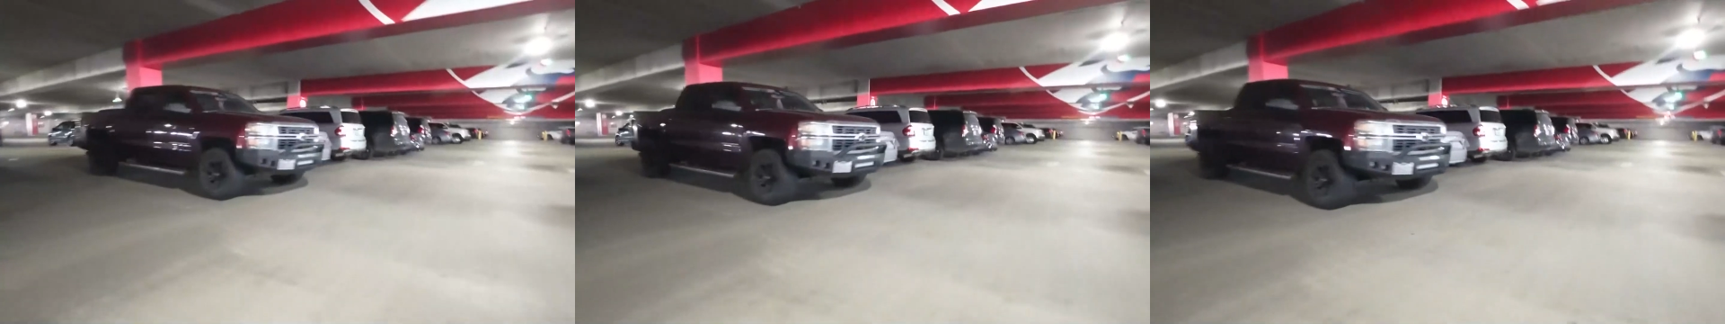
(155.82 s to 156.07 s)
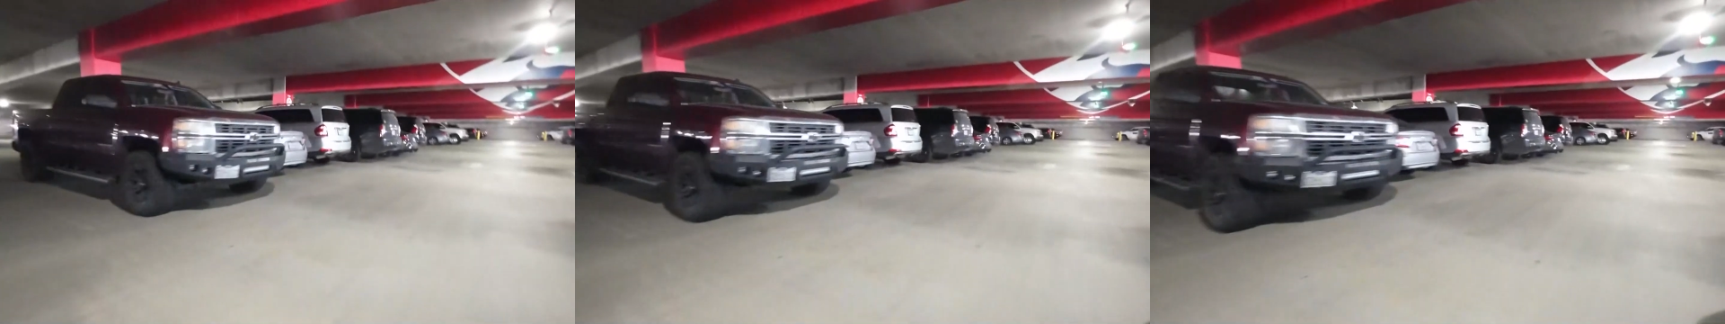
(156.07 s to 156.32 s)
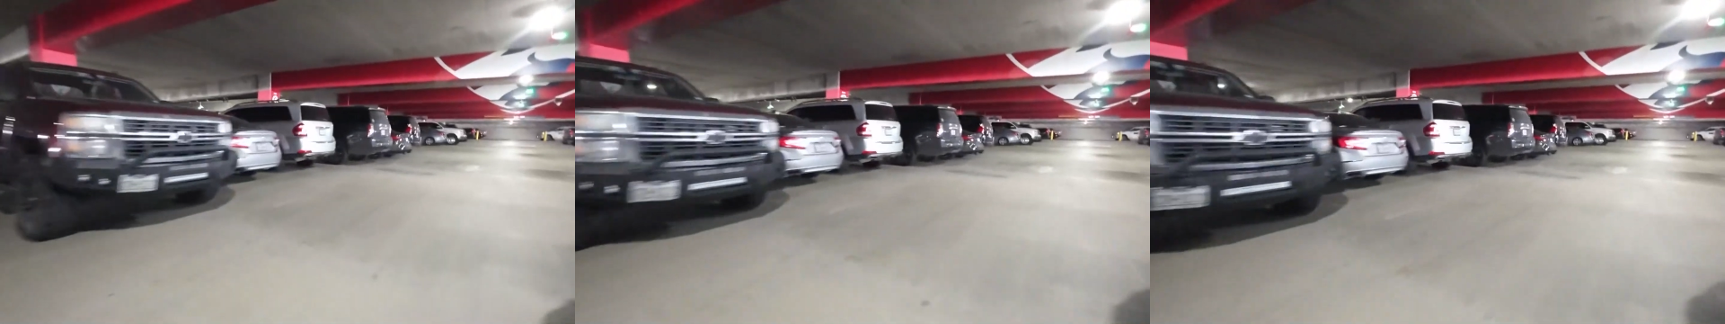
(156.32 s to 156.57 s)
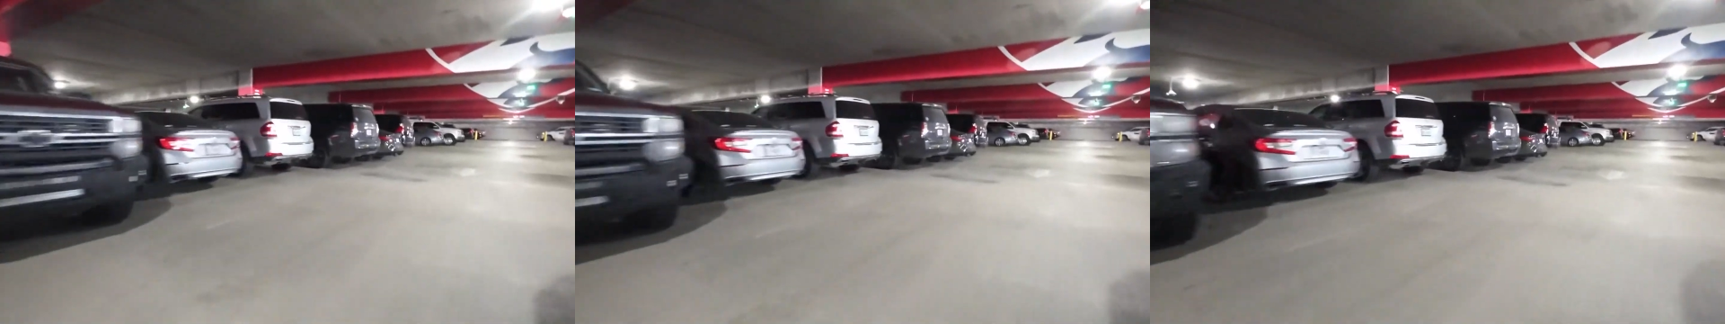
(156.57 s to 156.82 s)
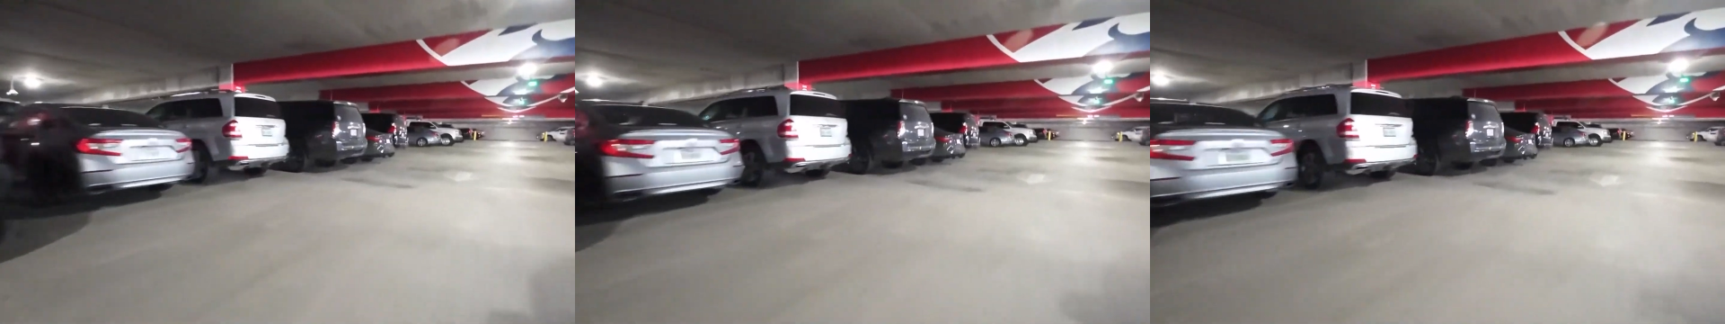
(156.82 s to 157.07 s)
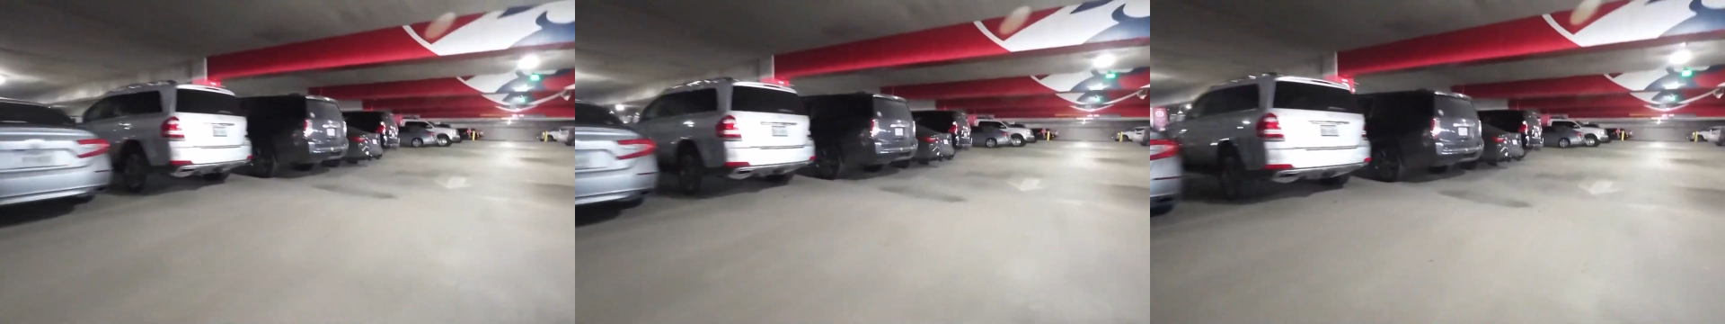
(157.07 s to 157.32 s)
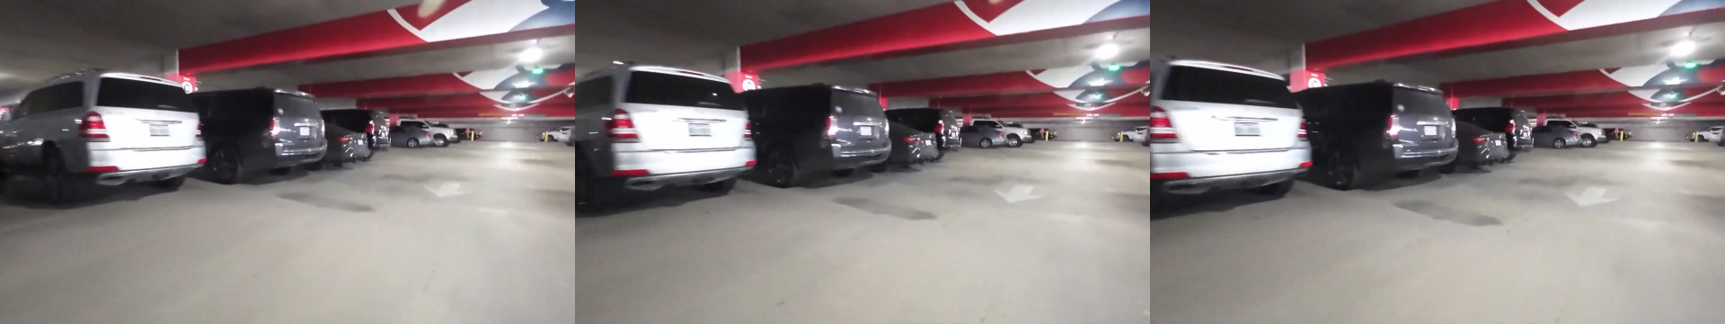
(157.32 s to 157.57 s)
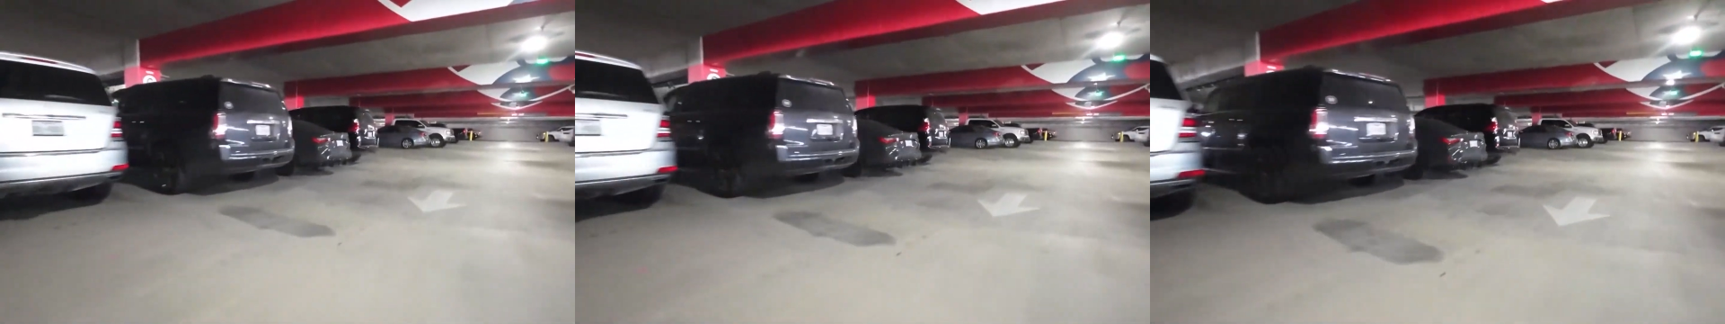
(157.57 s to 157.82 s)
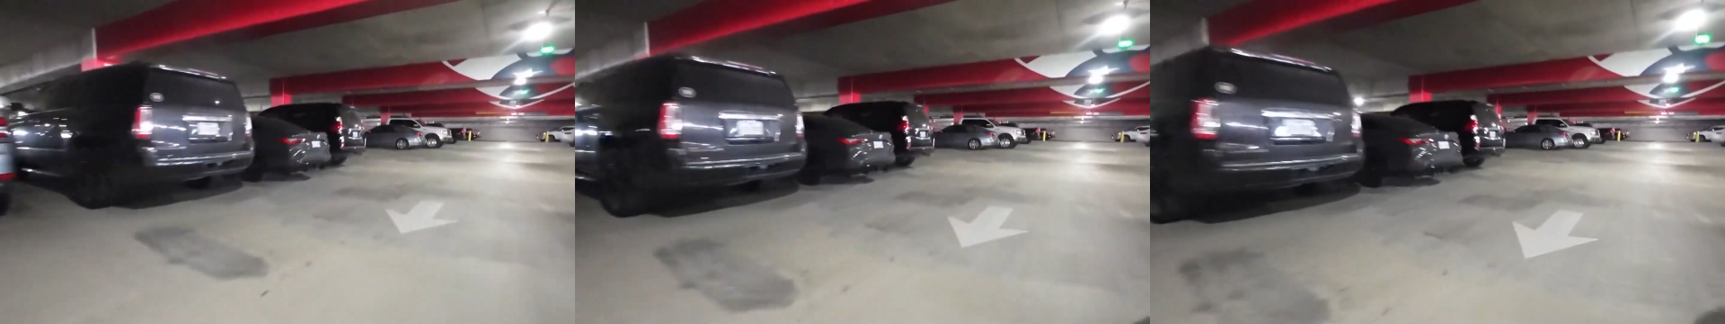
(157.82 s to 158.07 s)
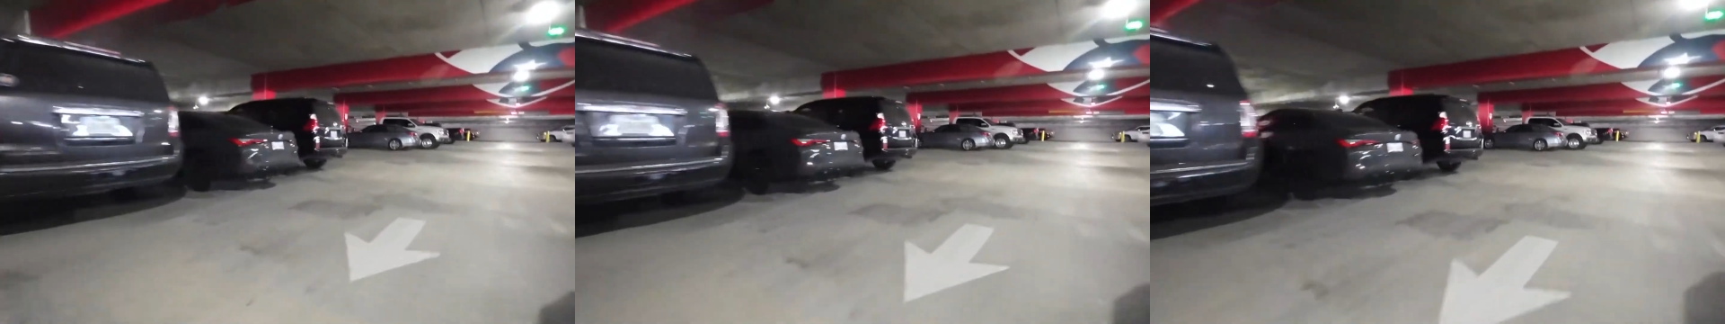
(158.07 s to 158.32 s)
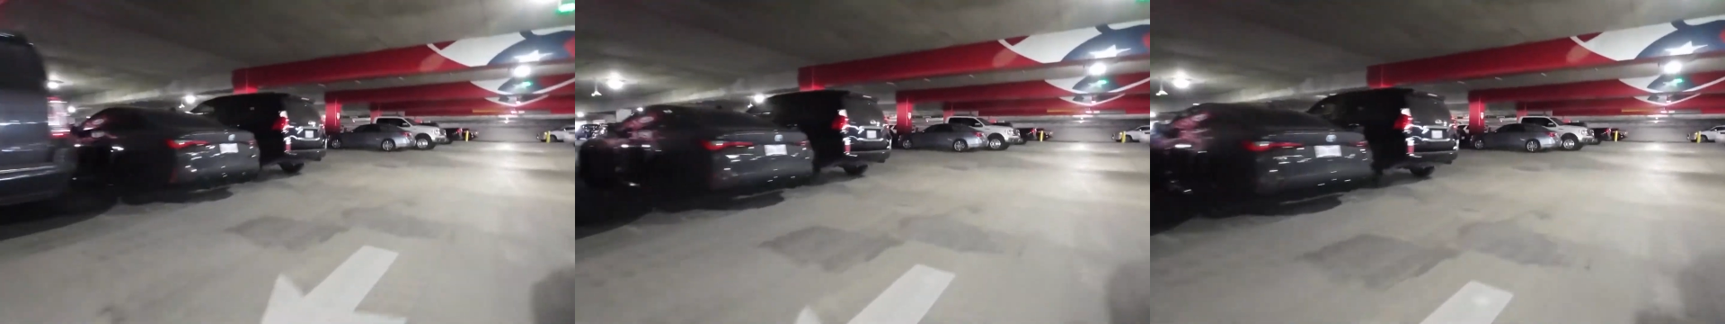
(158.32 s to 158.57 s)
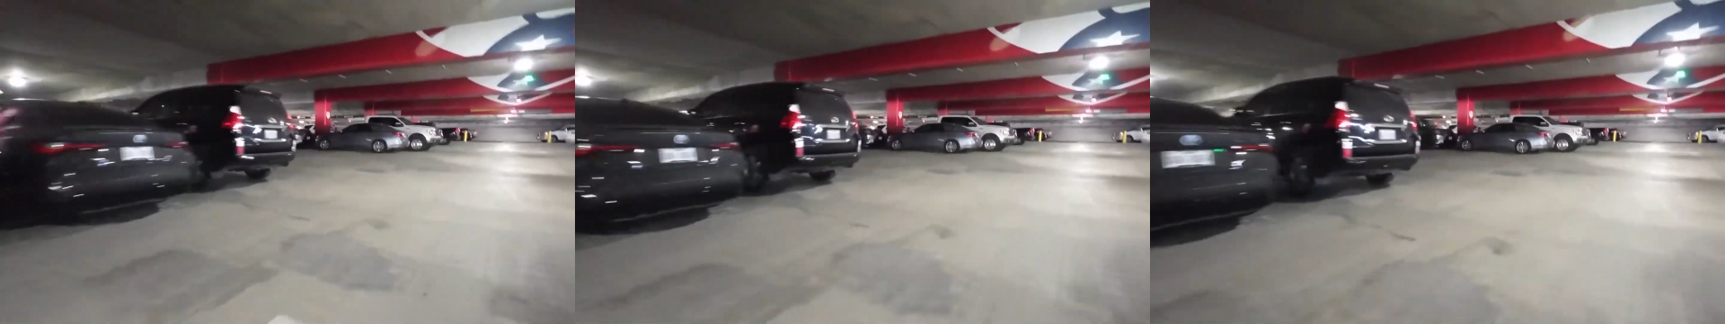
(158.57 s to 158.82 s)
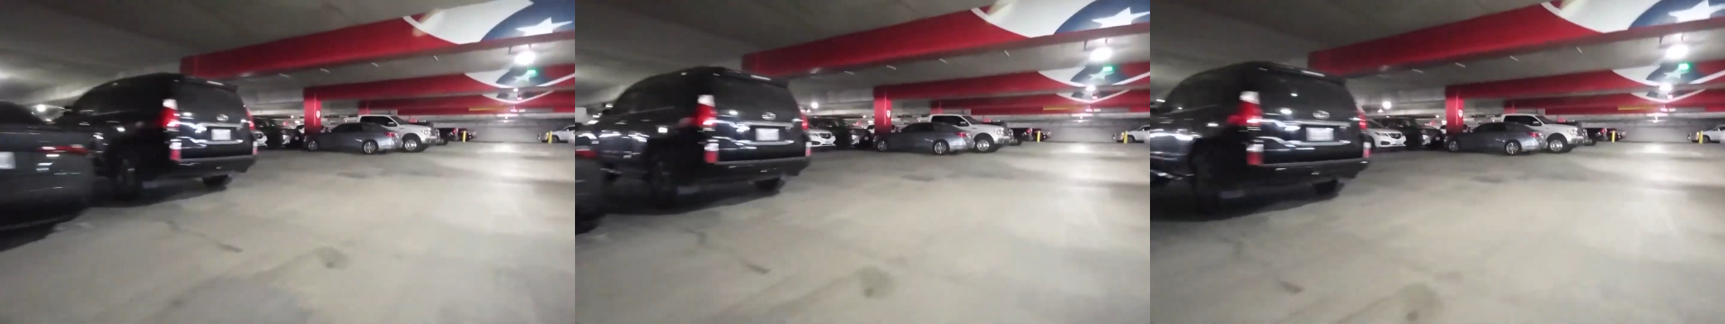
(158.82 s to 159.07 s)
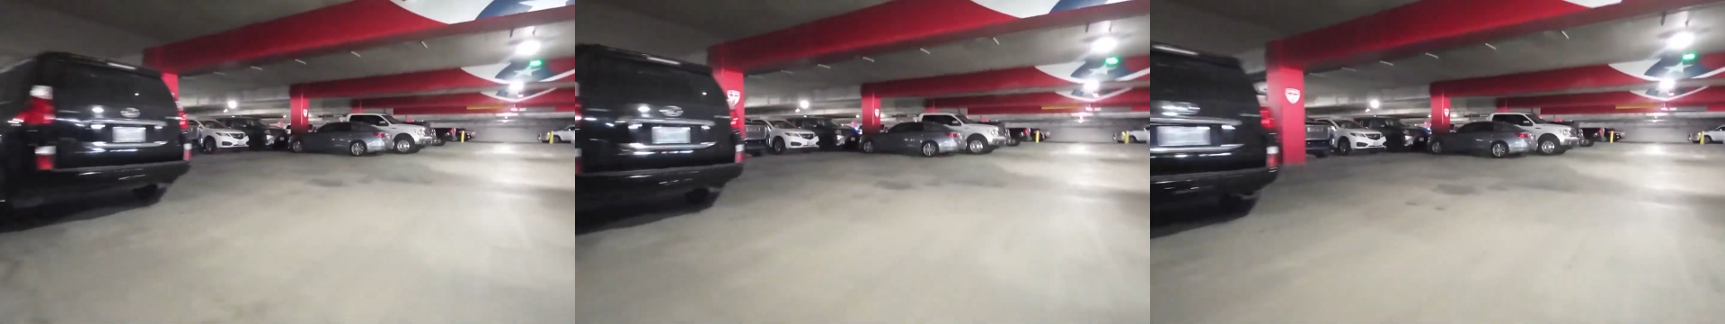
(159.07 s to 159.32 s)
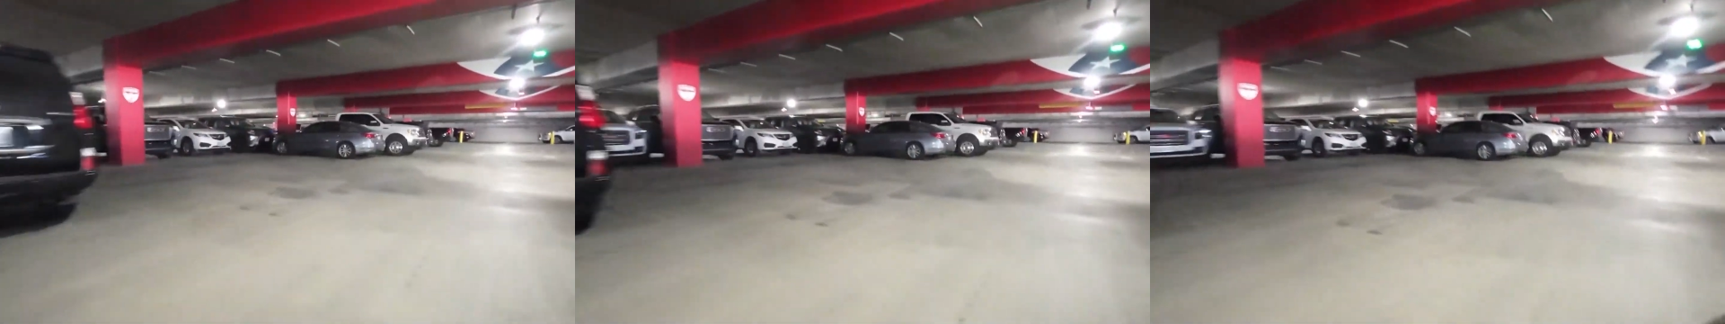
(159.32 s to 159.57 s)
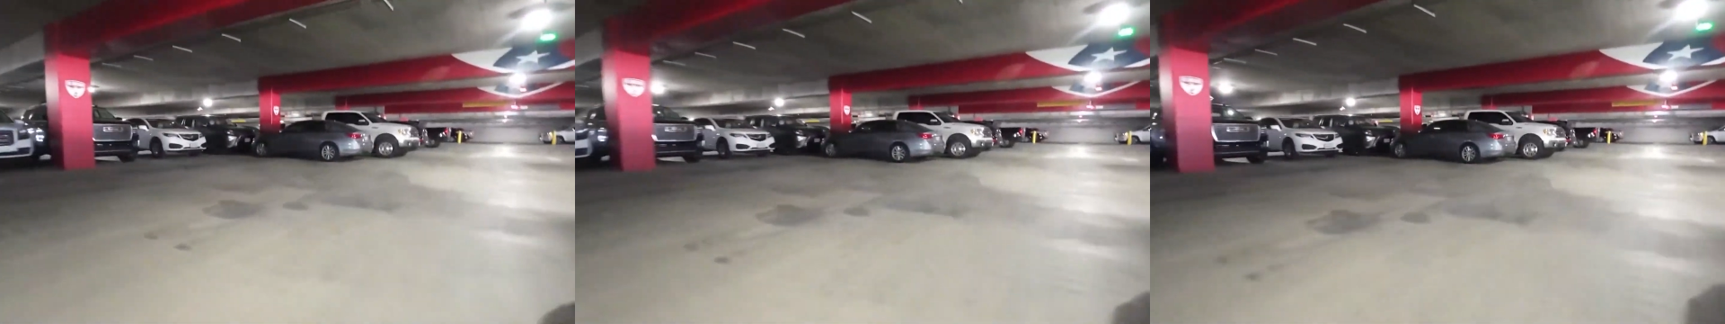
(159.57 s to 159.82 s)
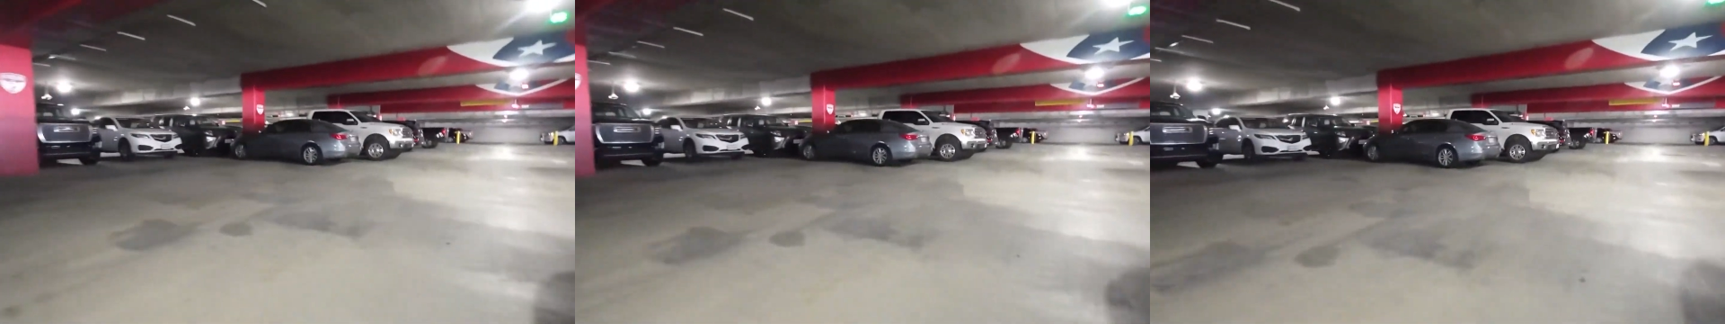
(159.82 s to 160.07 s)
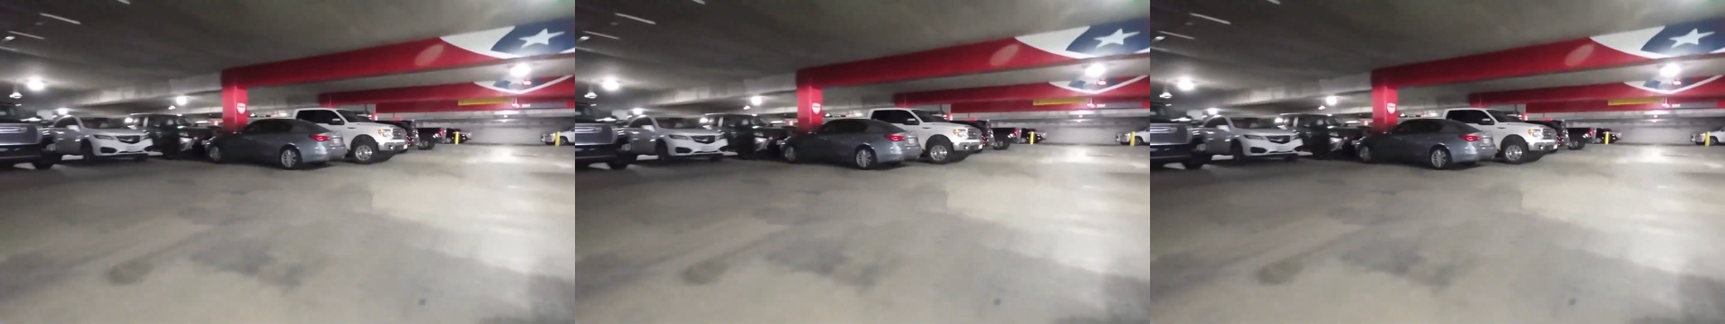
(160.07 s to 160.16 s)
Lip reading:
[unreadable: no face in view]